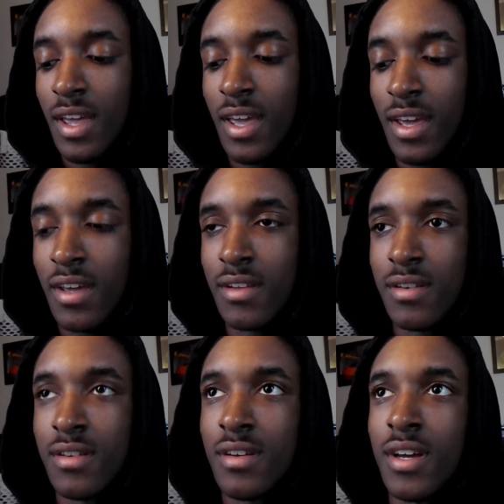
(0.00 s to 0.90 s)

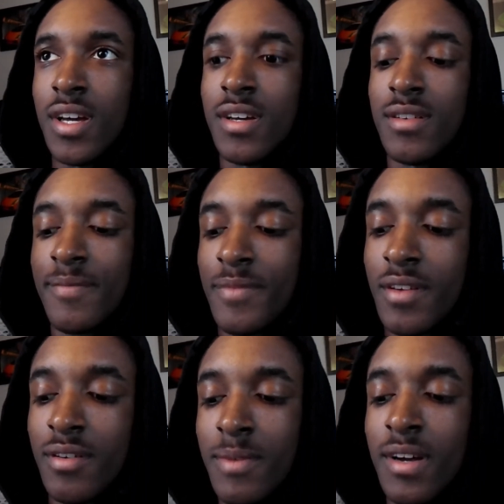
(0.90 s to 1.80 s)
And
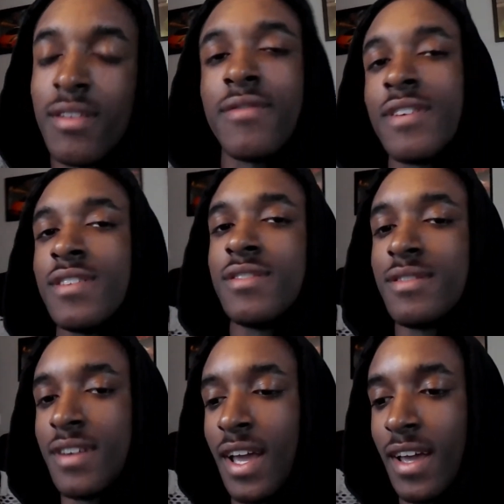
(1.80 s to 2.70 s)
one of my other friends
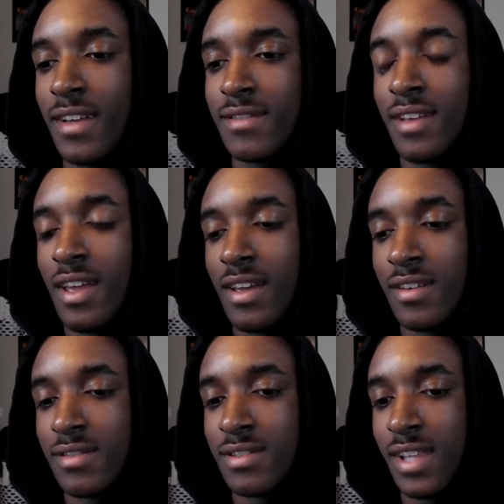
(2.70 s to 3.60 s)
who has
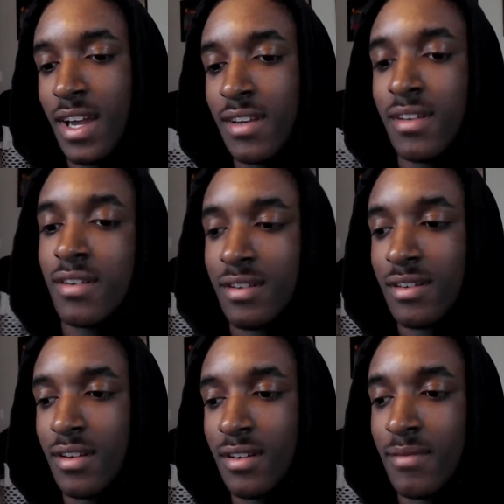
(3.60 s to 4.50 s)
a static,
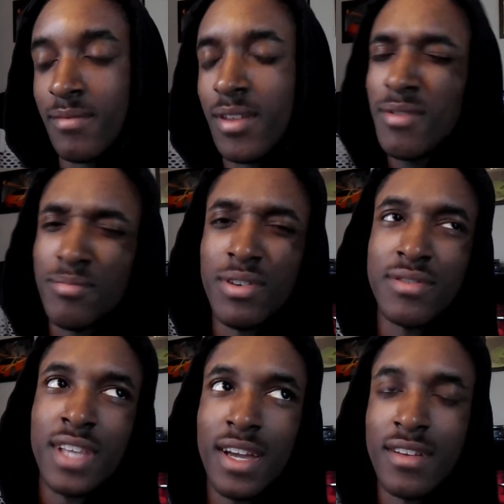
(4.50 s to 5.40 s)
they're both
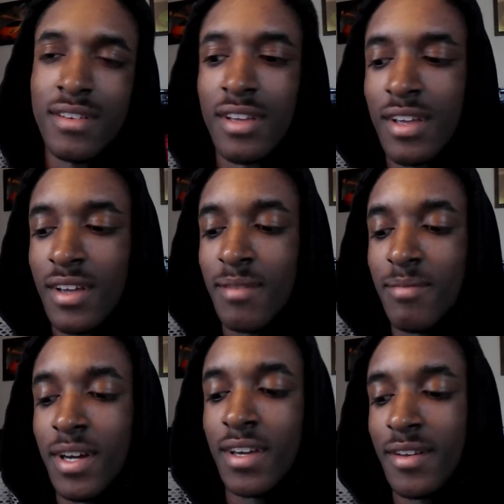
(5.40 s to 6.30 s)
static,
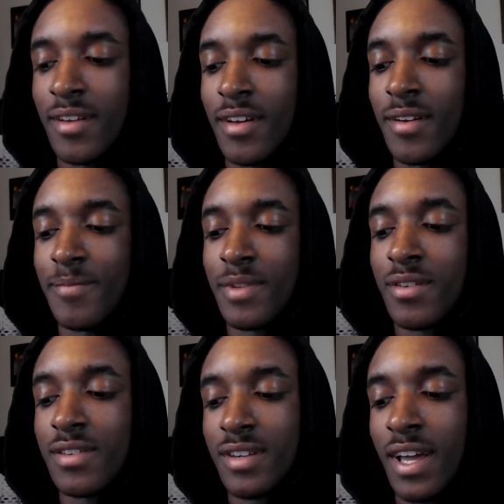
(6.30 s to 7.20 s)
but who
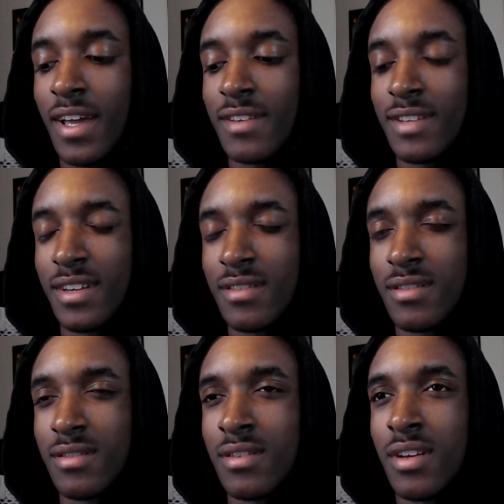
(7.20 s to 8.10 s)
also has
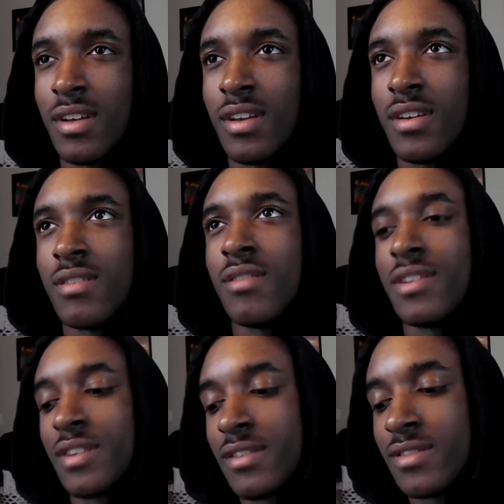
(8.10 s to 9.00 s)
a
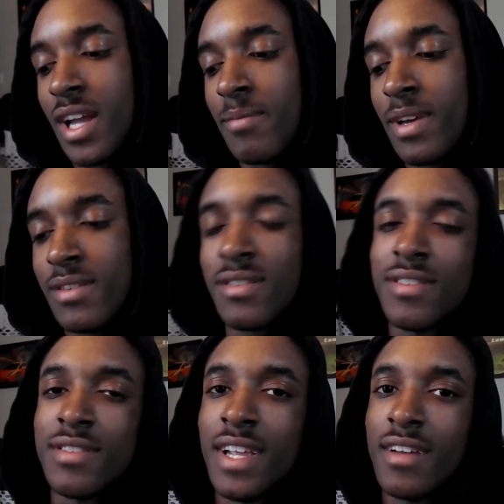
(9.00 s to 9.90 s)
type S,
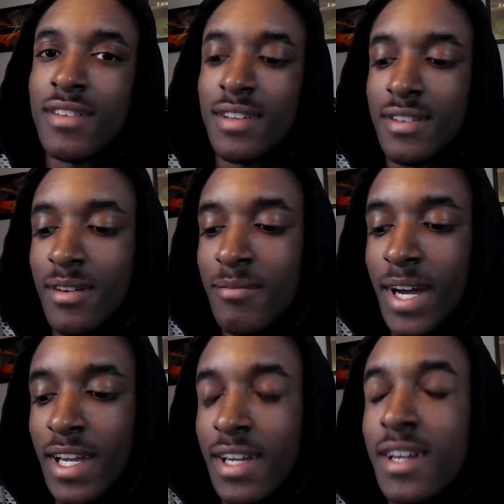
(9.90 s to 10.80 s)
this is daily. Oh
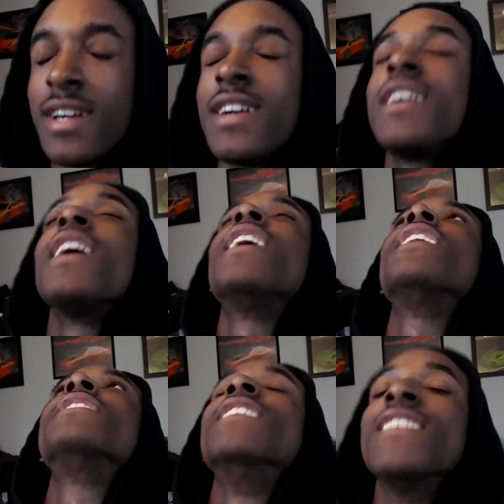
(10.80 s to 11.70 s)
my
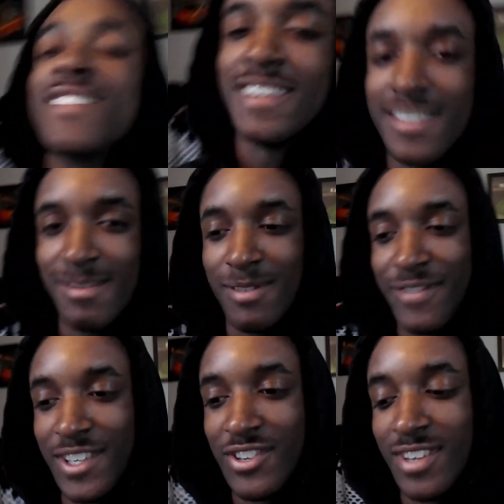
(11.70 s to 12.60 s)
god, that thing is so much
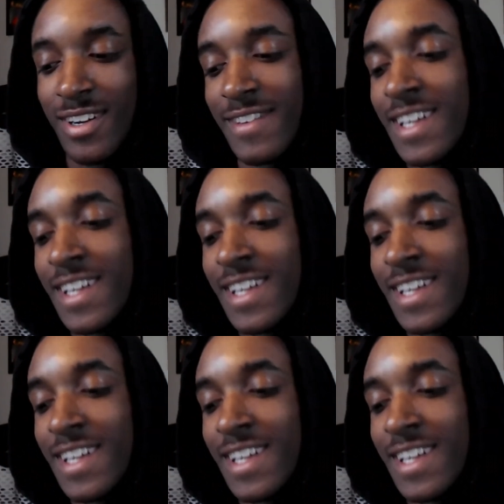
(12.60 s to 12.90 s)
fun to drive.